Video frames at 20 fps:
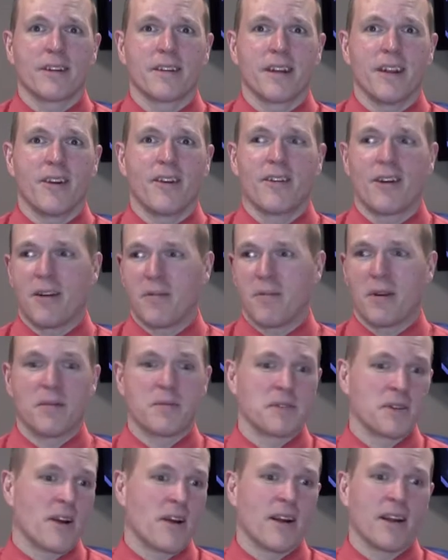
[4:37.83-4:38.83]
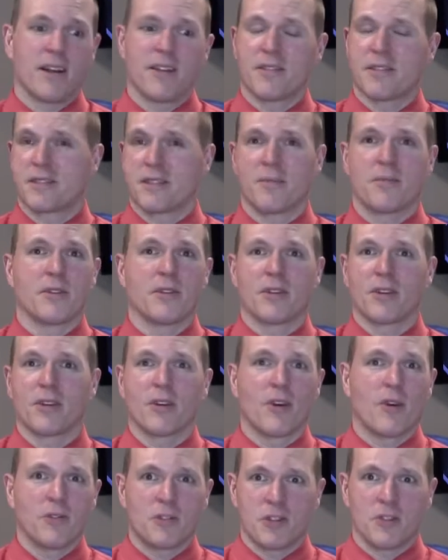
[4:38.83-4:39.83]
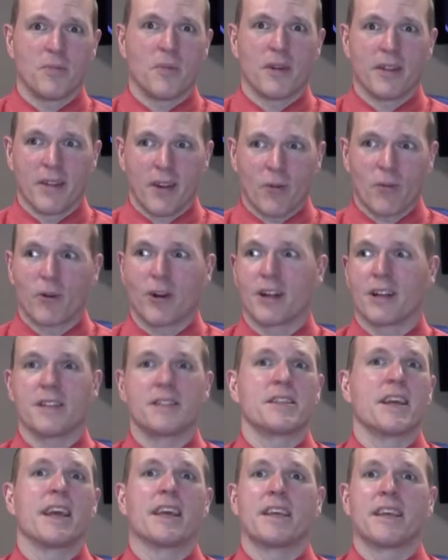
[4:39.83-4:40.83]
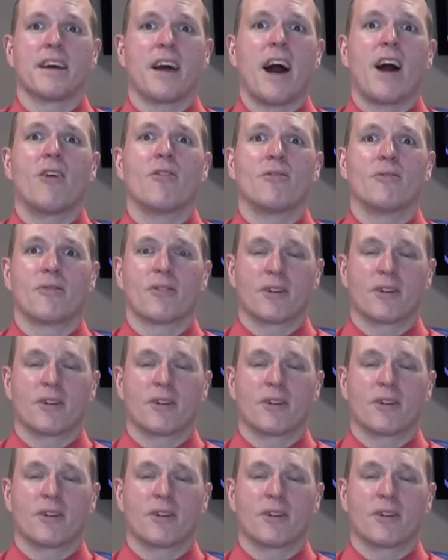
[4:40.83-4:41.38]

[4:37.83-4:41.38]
I'm sorry. Here's someone you can go to, but we're going to take you out.